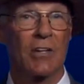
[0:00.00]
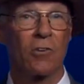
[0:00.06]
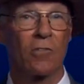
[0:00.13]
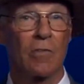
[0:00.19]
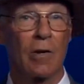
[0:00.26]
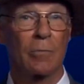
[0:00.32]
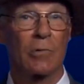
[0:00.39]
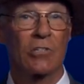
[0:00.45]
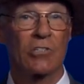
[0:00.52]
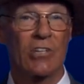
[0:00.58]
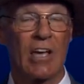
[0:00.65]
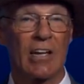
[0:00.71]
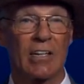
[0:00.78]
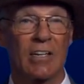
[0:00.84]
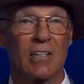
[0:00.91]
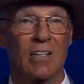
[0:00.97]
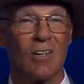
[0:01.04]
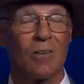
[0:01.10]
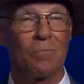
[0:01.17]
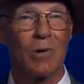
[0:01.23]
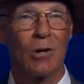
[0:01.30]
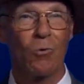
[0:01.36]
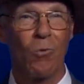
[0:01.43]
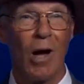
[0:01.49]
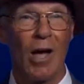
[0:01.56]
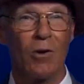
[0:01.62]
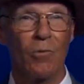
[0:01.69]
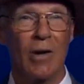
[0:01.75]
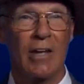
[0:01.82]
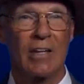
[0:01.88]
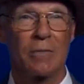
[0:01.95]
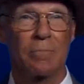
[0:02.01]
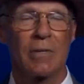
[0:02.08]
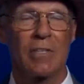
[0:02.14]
November 2nd, but why wait?